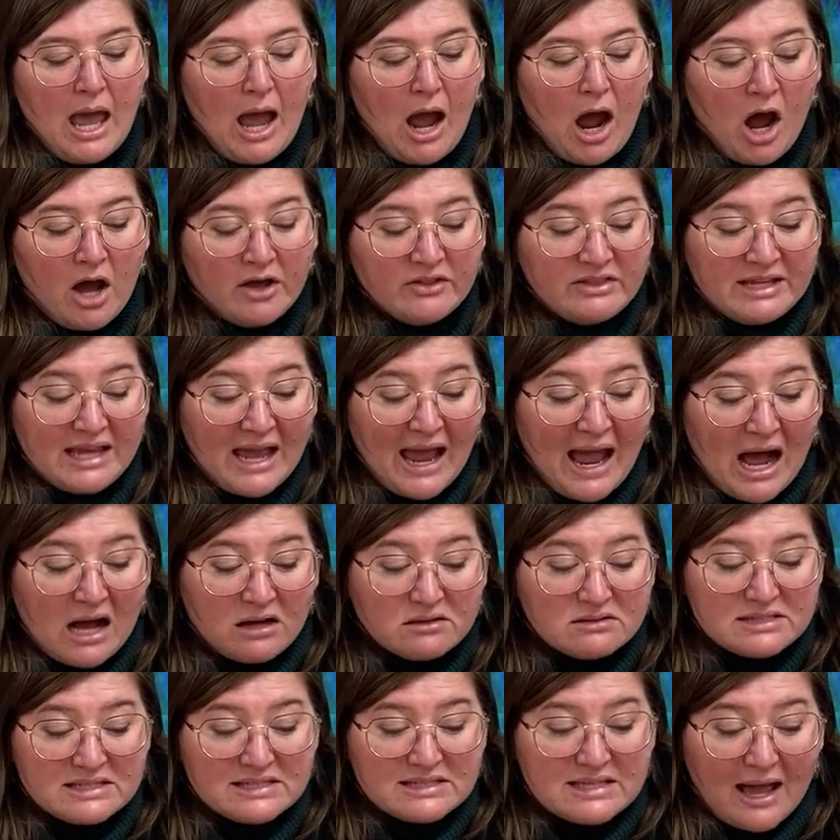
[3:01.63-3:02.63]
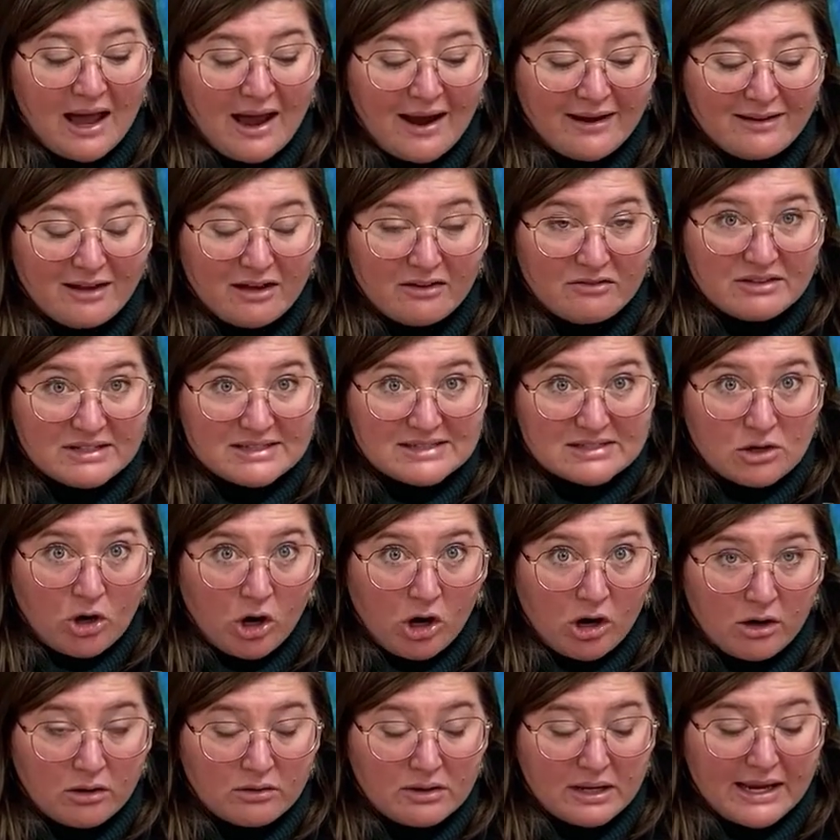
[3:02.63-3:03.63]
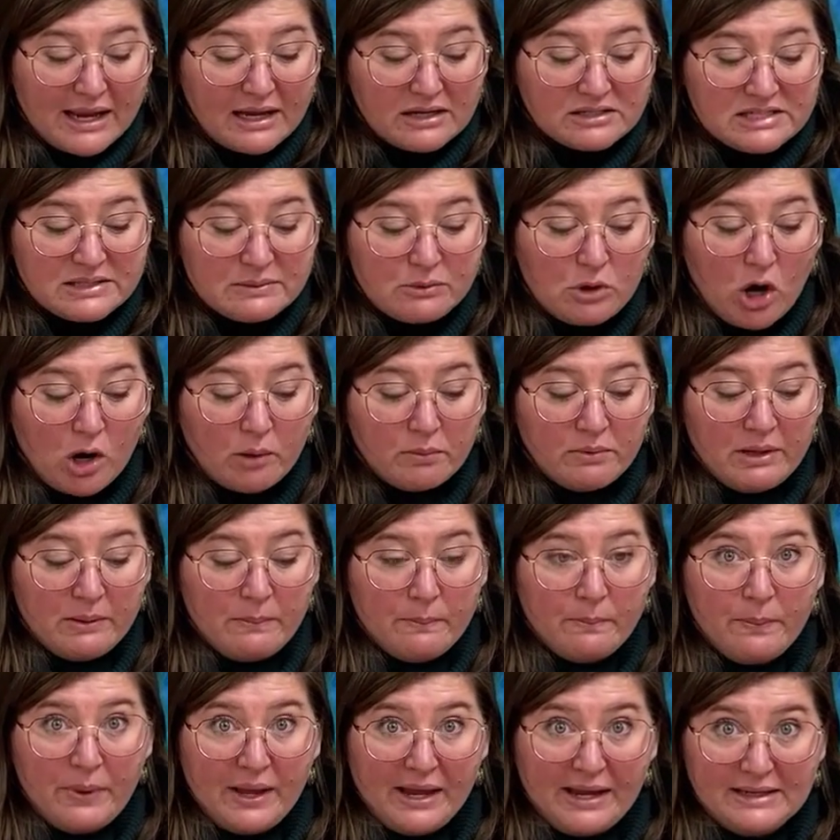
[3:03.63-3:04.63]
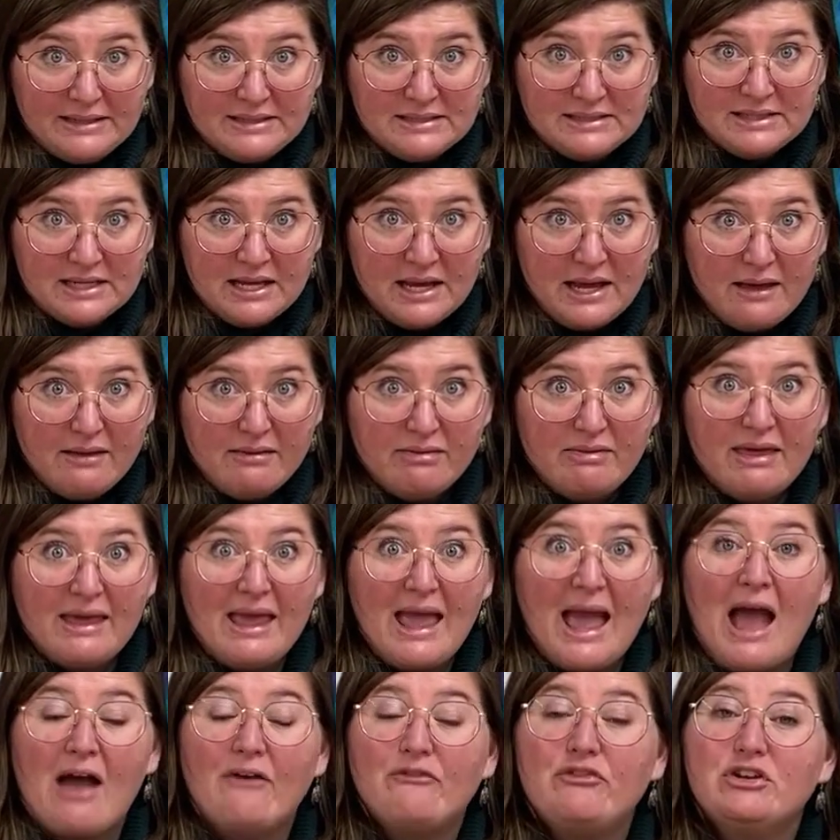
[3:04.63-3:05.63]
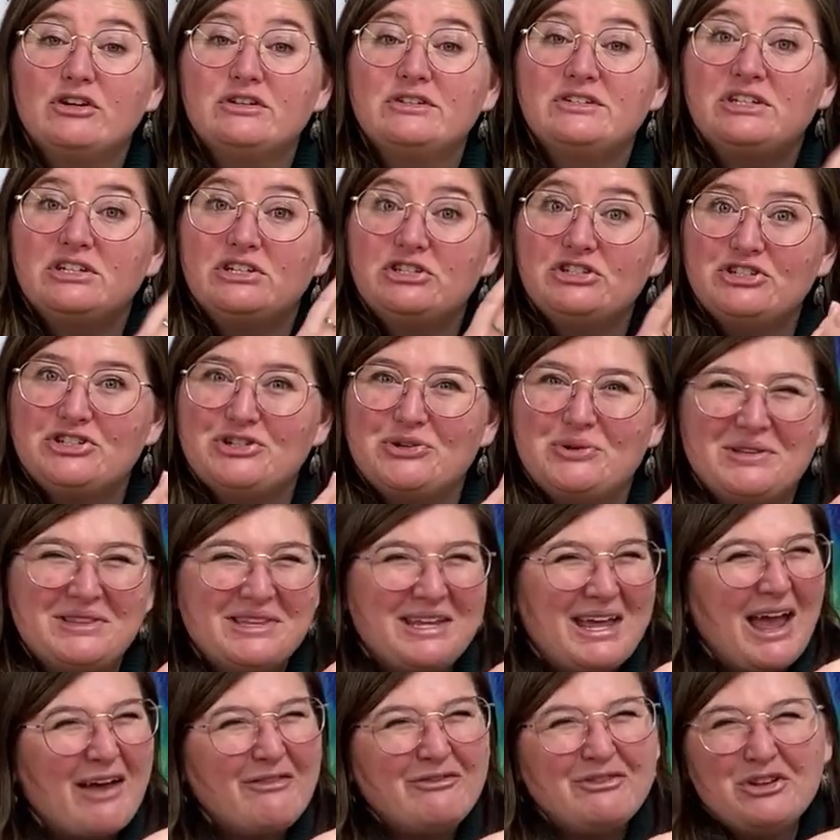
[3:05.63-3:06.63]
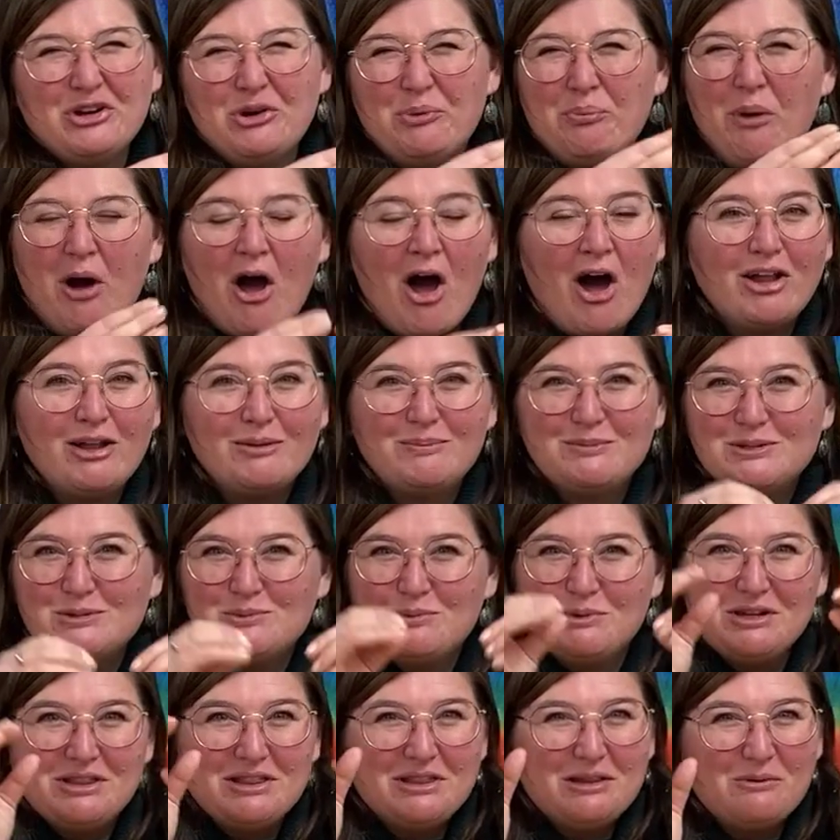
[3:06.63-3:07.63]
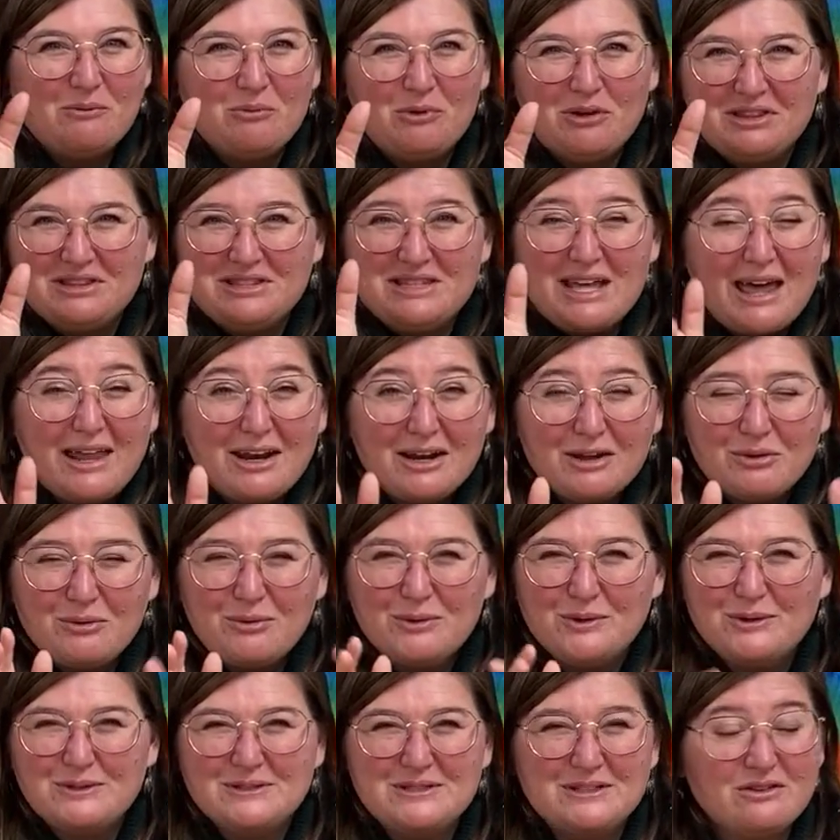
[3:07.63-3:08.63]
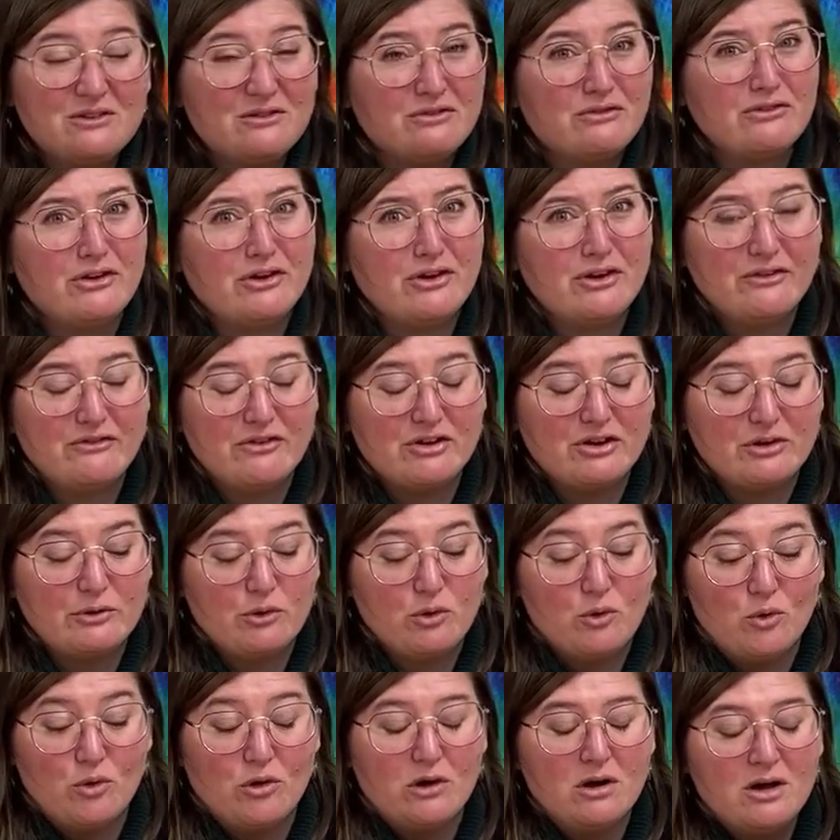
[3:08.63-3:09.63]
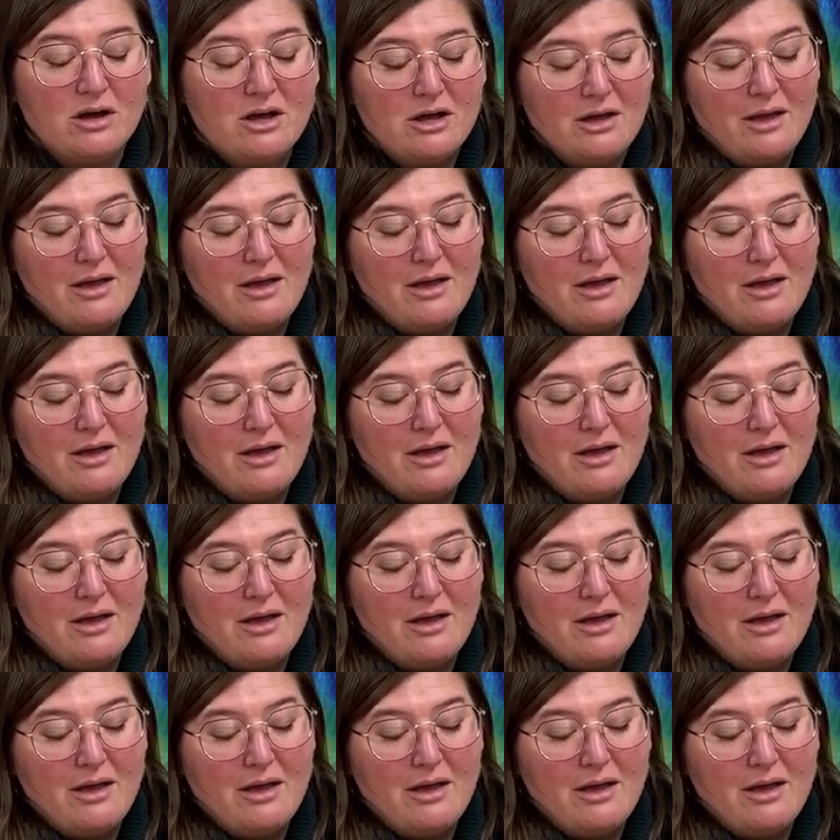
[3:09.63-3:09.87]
On the outside of this calcium carbonate base, they have their tissue and they have little polyps with, with tentacles and they're very, very cool.